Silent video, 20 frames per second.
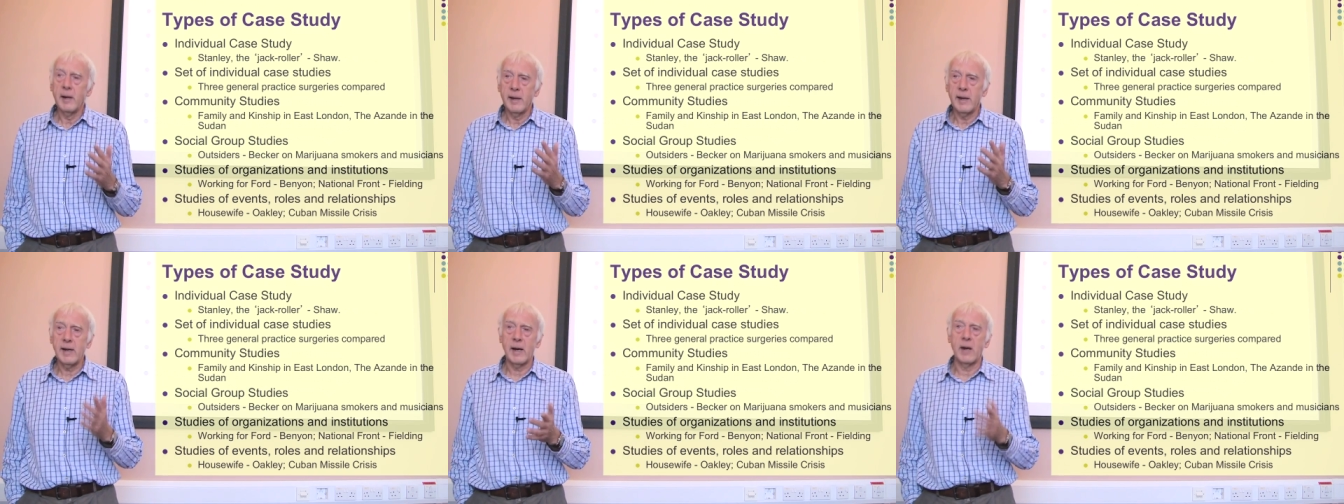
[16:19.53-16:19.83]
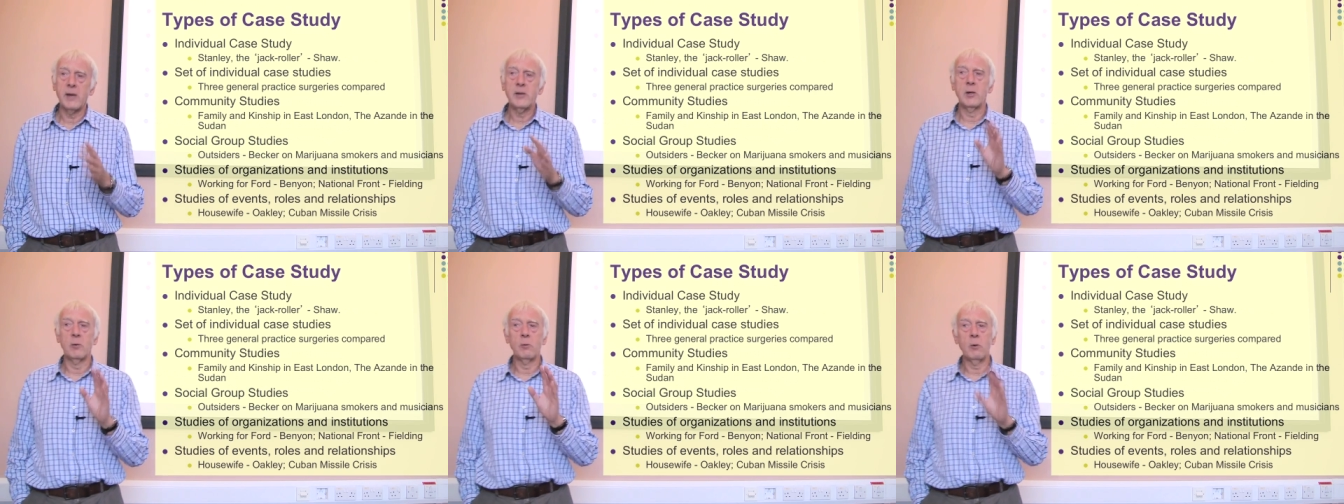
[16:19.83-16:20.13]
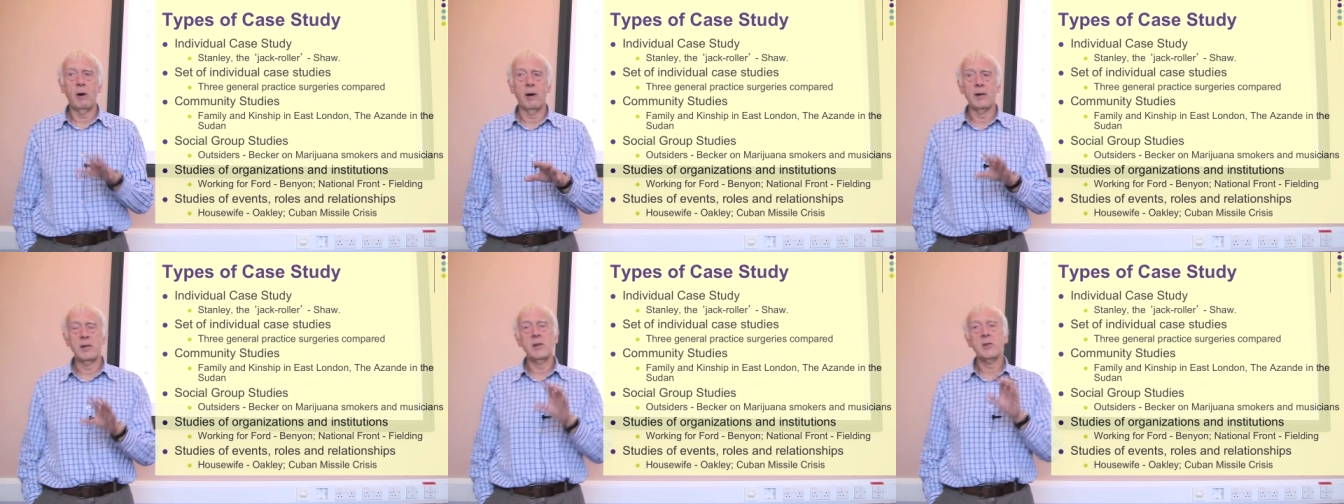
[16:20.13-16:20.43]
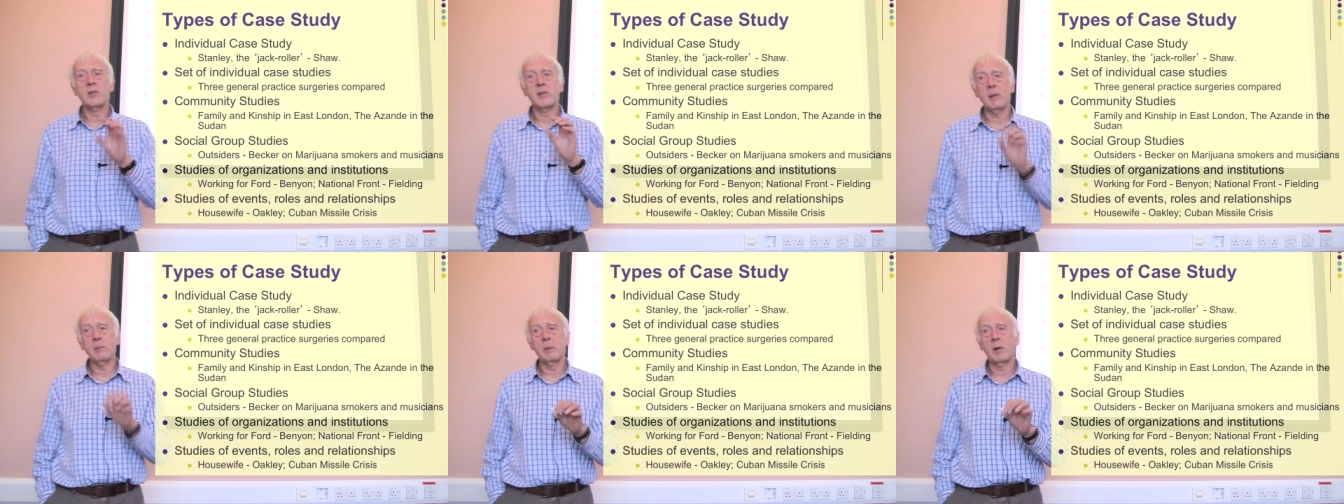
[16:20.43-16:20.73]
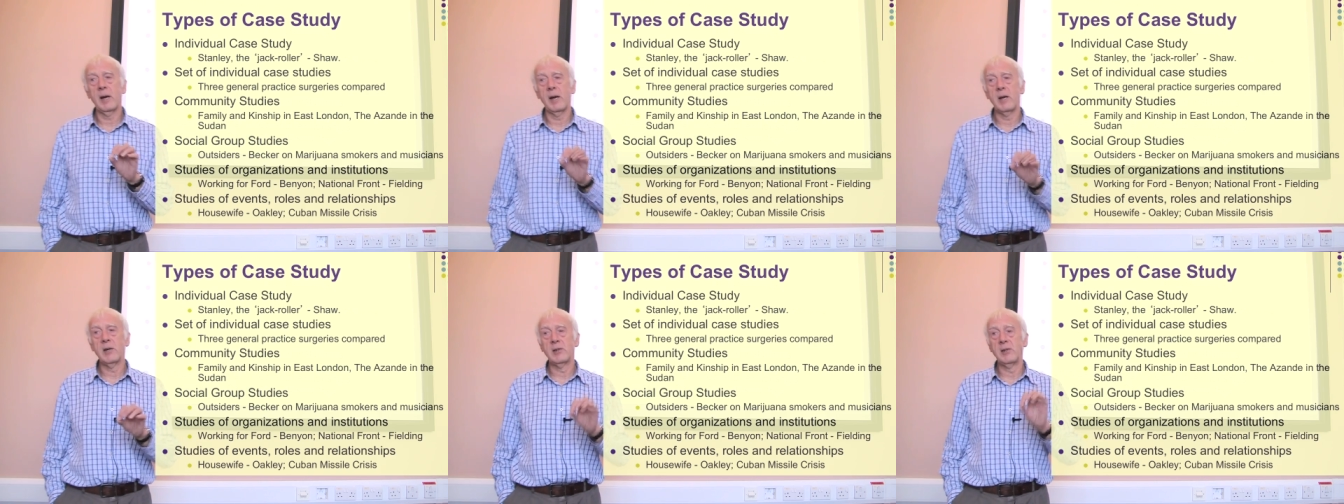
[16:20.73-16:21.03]
You're right, in some
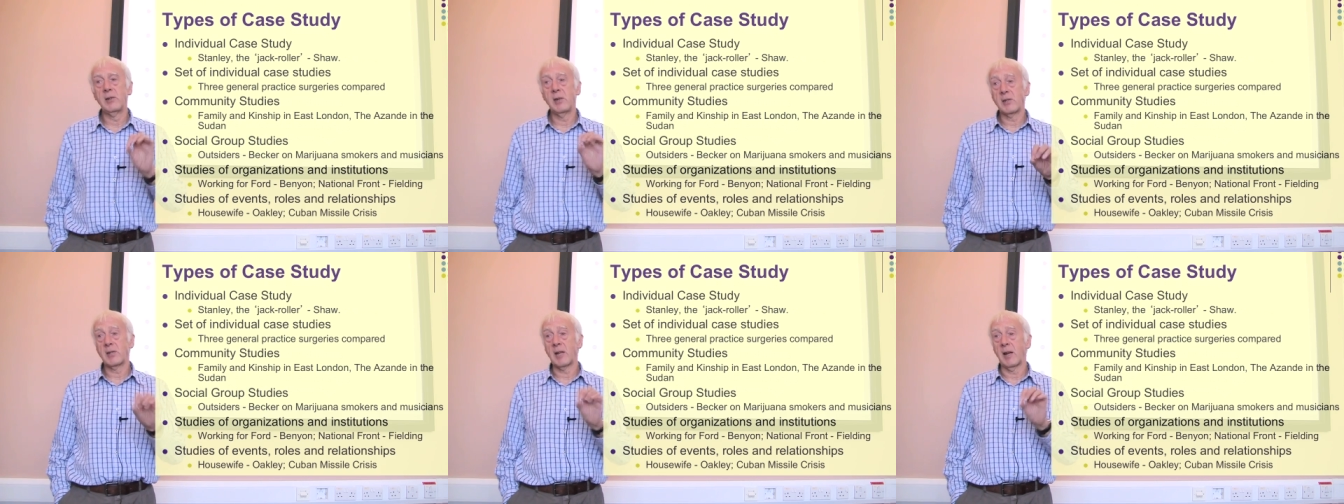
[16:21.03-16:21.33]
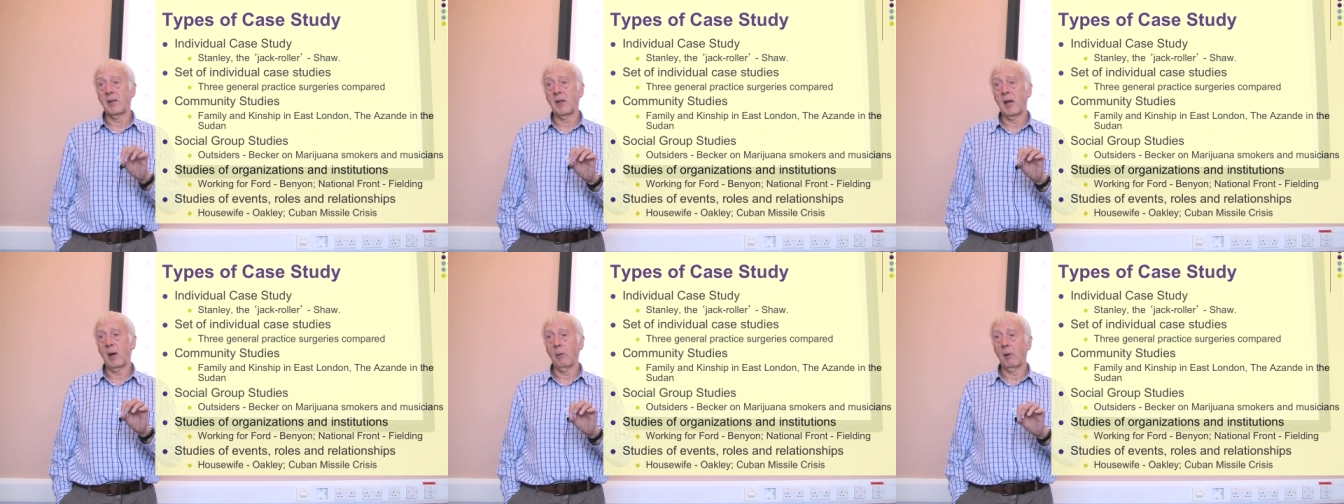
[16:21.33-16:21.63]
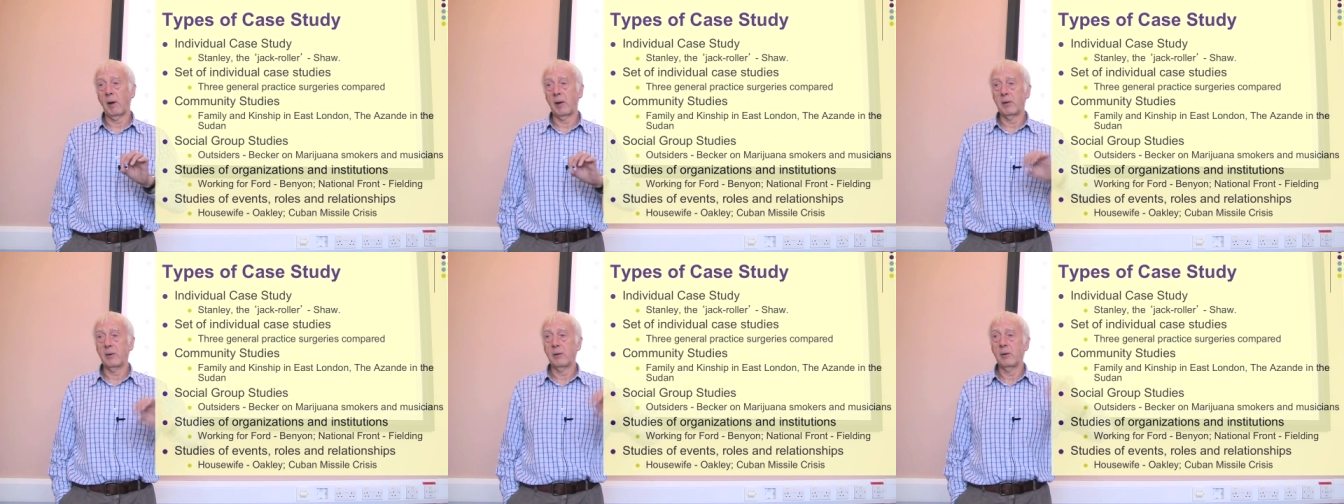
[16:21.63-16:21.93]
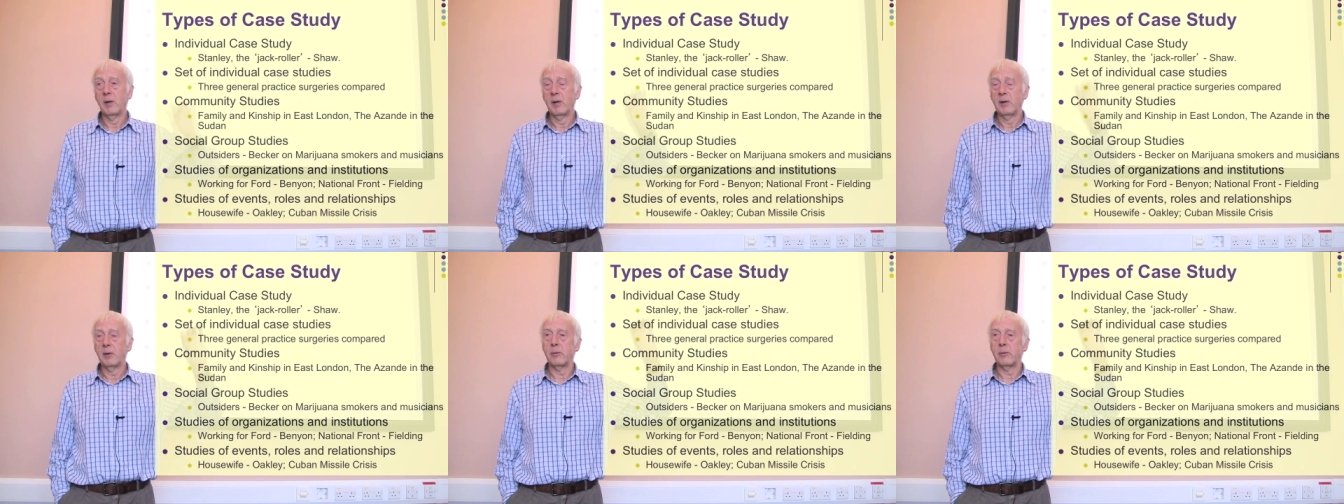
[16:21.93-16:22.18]
cases it's done that way.